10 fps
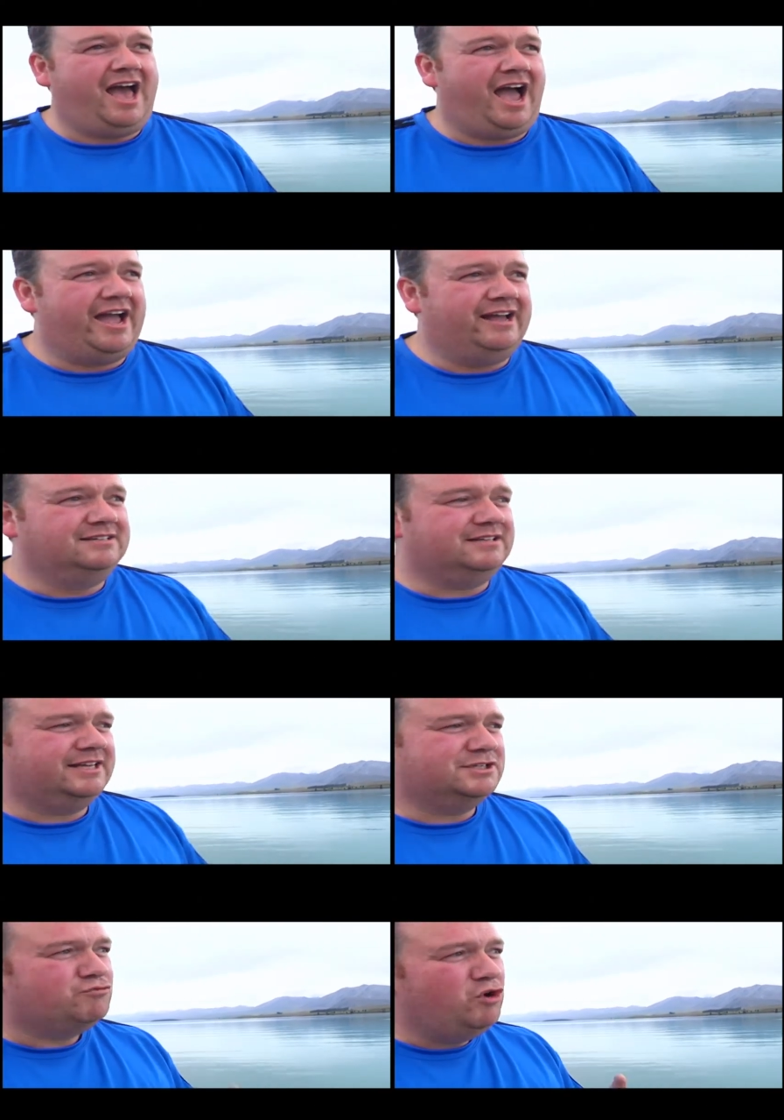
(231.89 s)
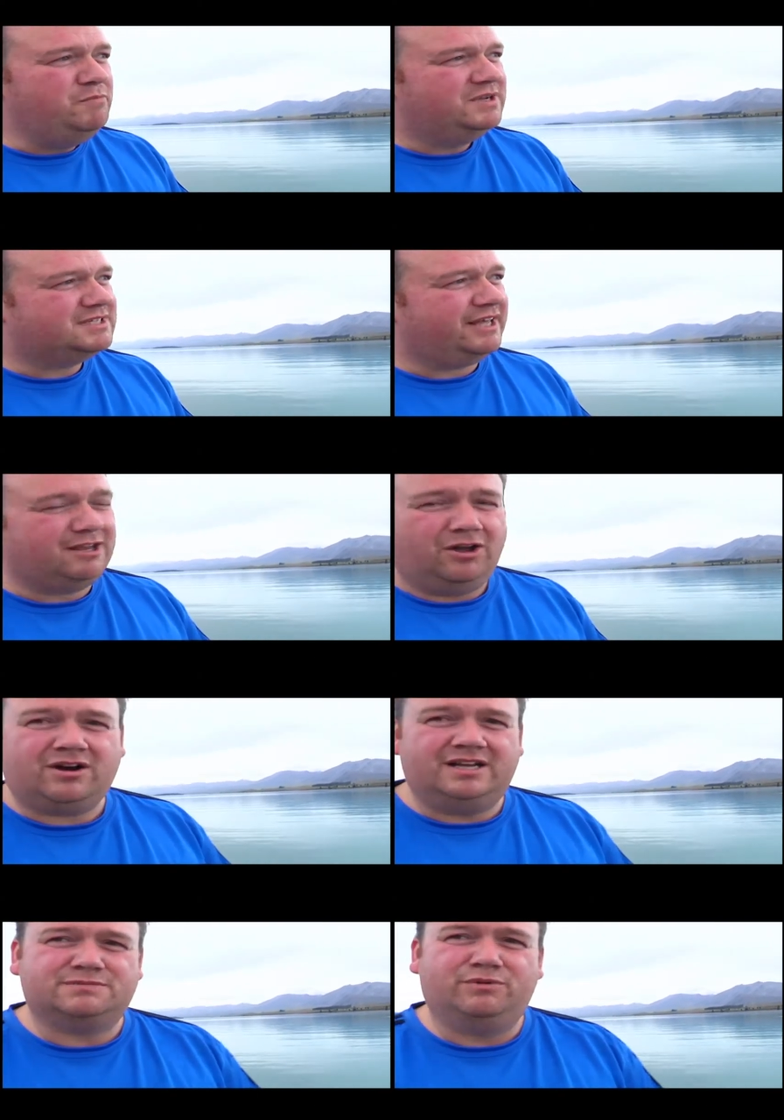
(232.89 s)
and there's rumours that the
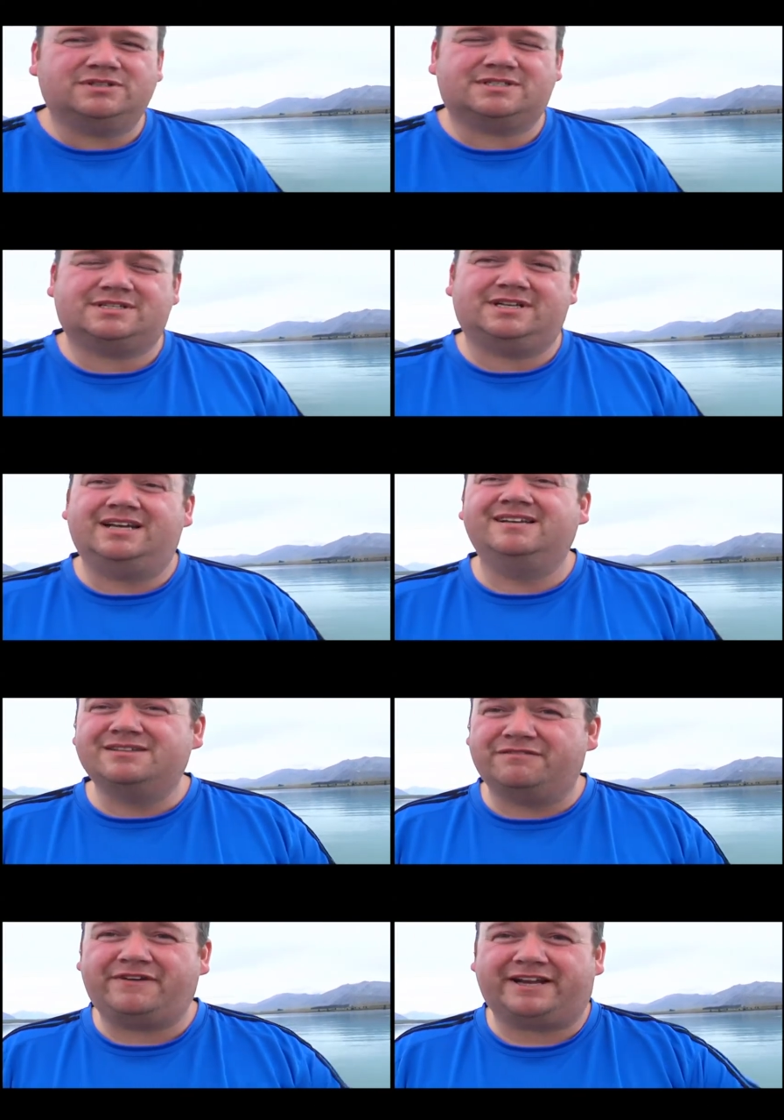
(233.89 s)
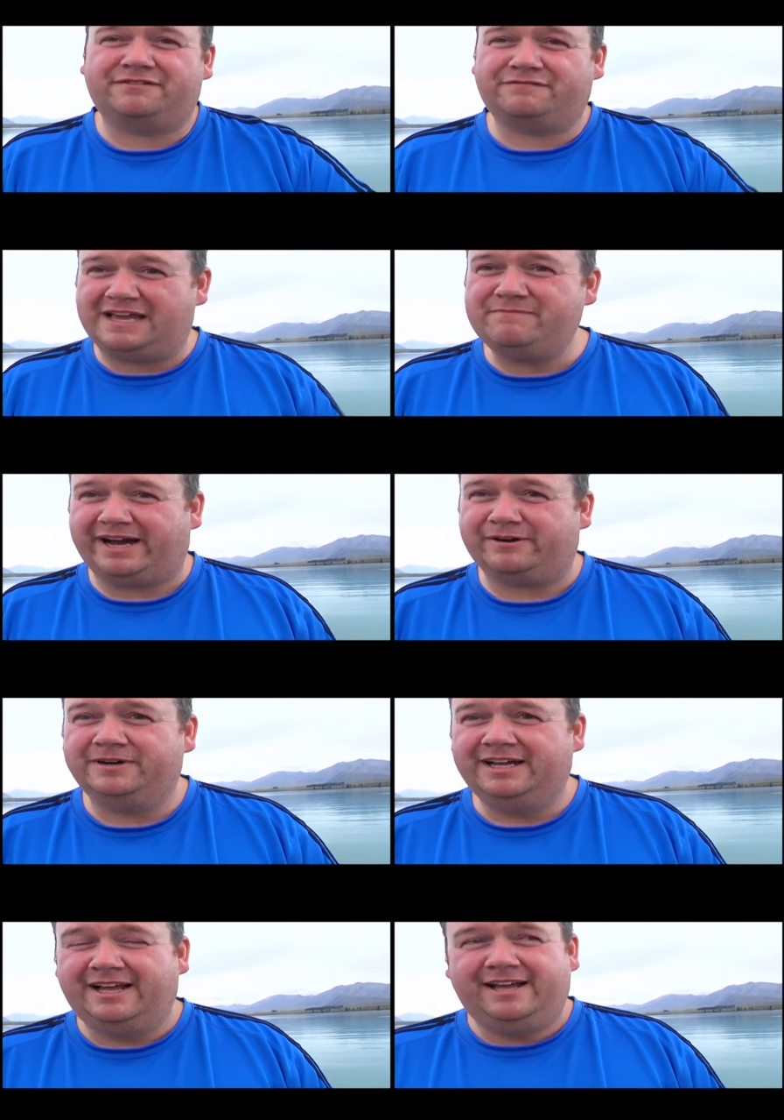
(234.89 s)
Loch Ness monster is in fact a female,
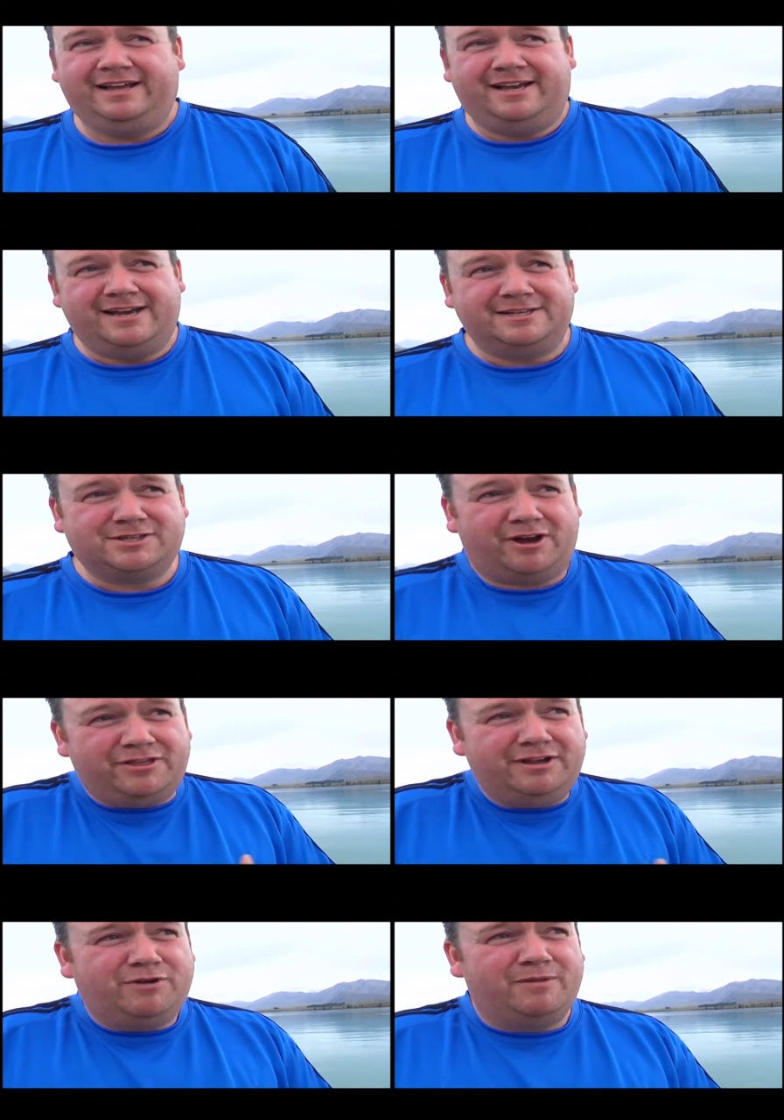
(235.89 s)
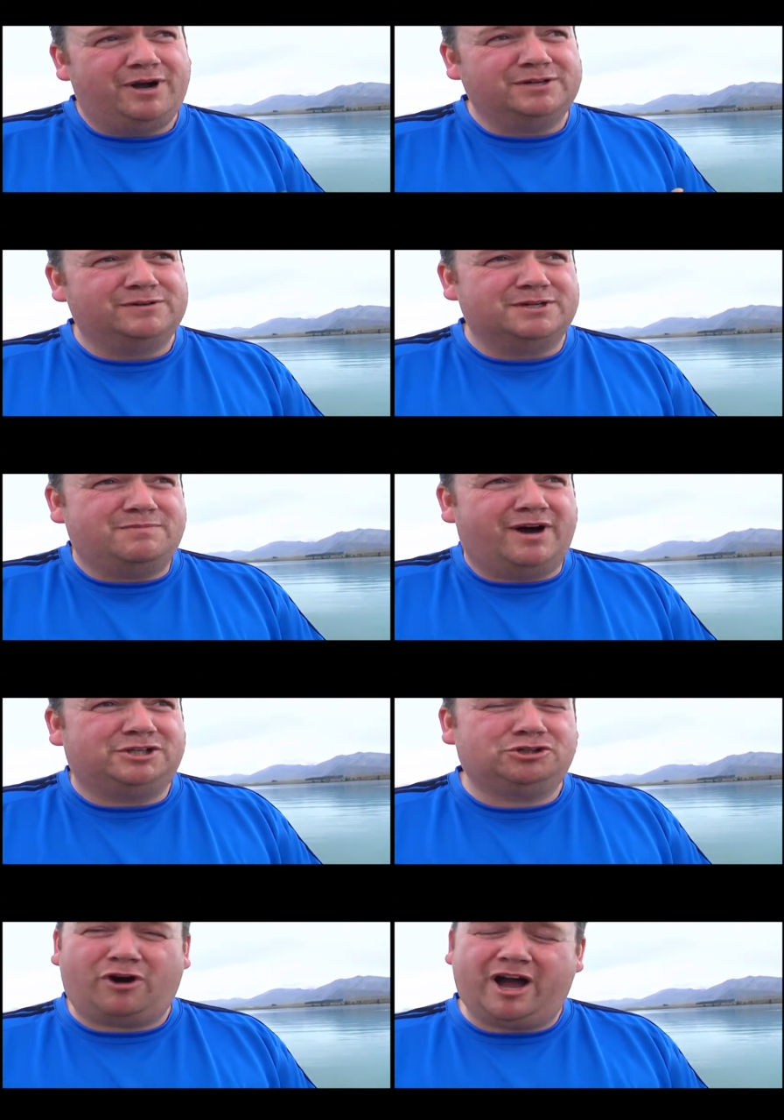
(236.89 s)
and so I think what I might do is my
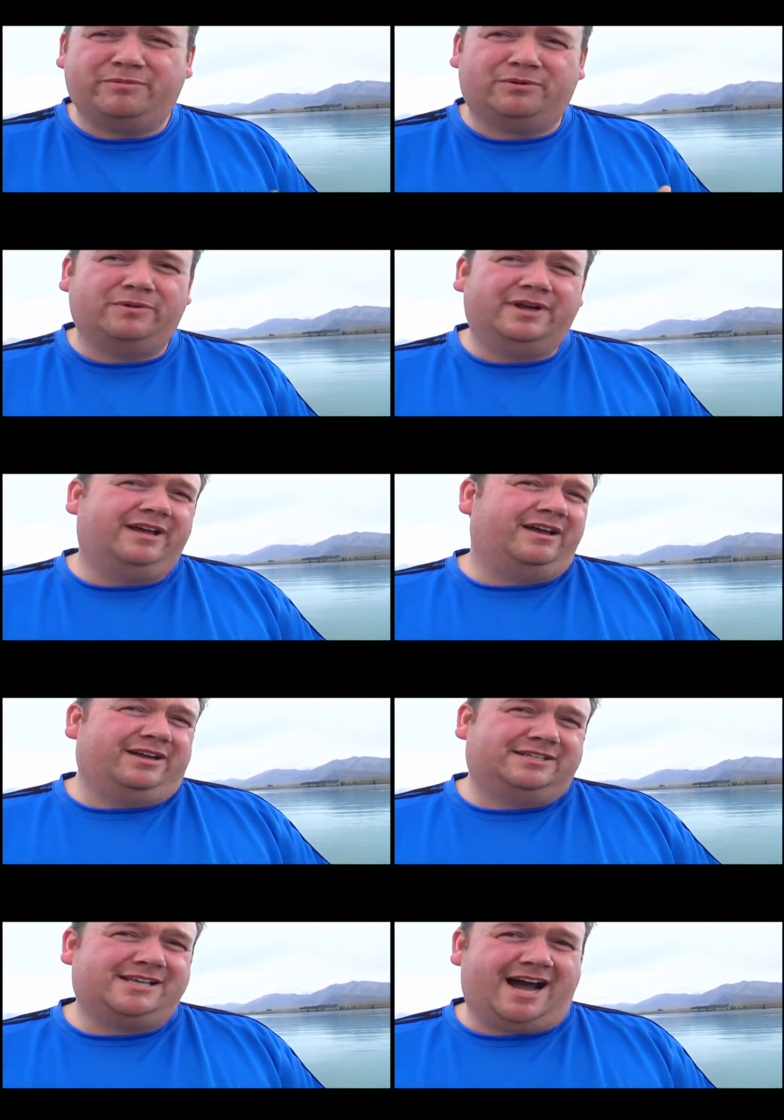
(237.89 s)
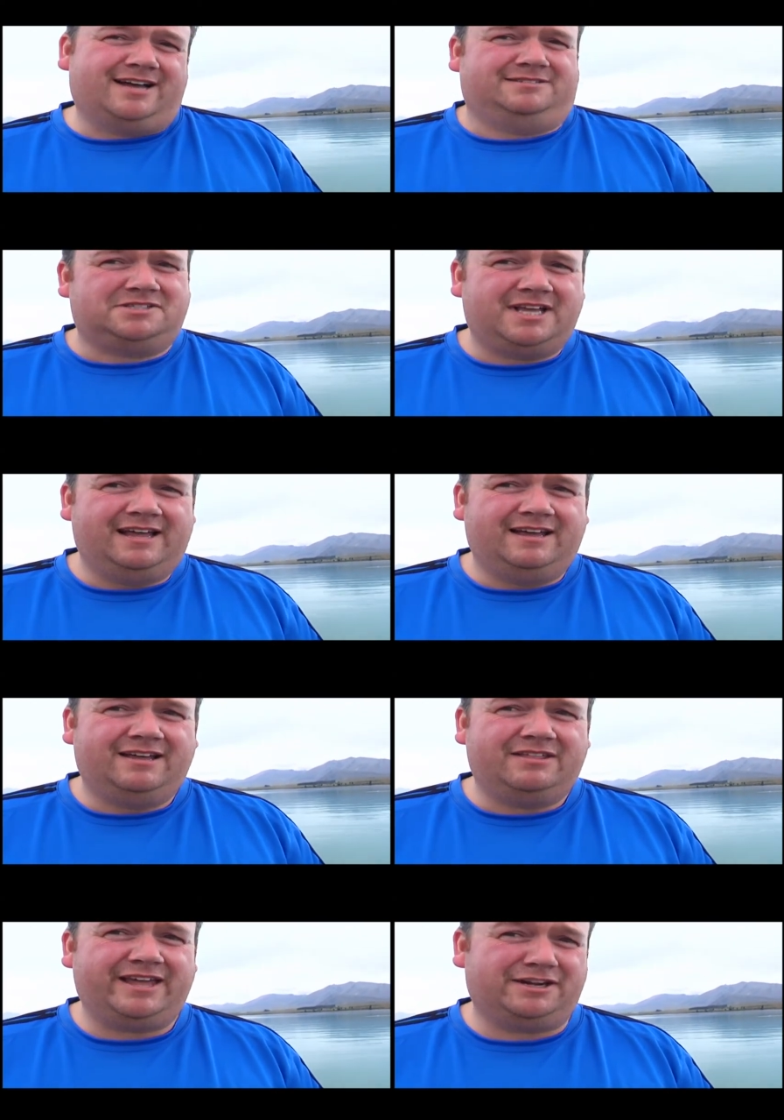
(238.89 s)
tribal dance
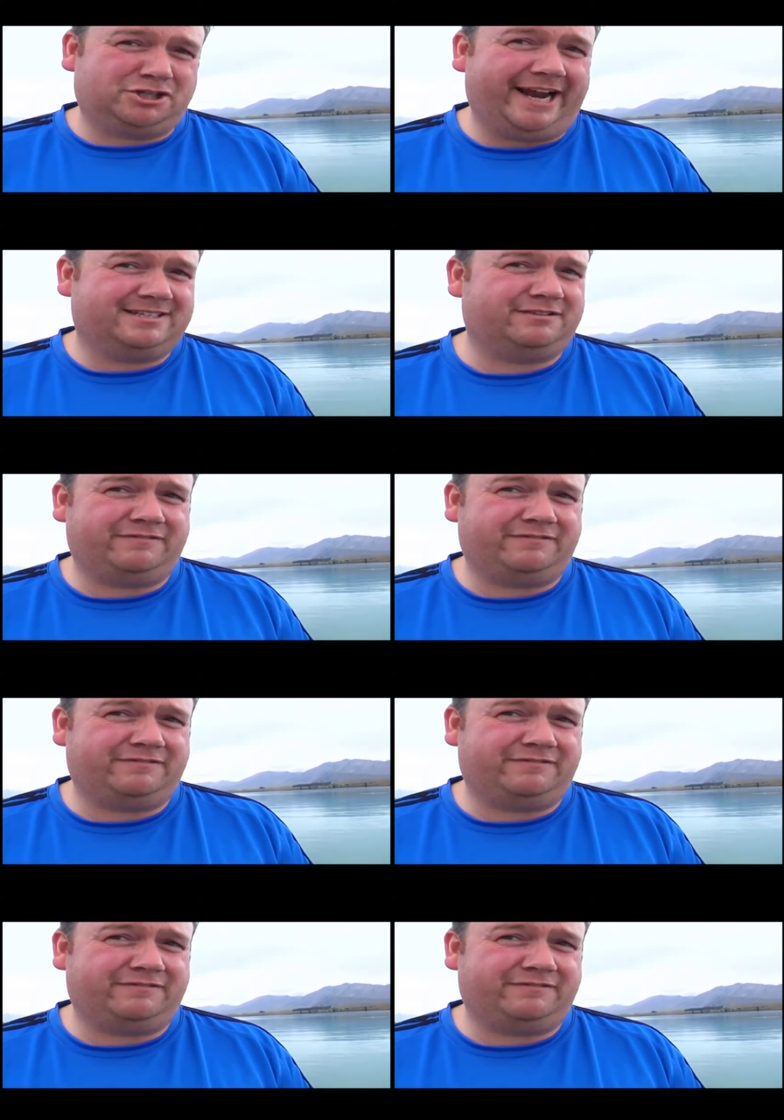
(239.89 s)
that attracts the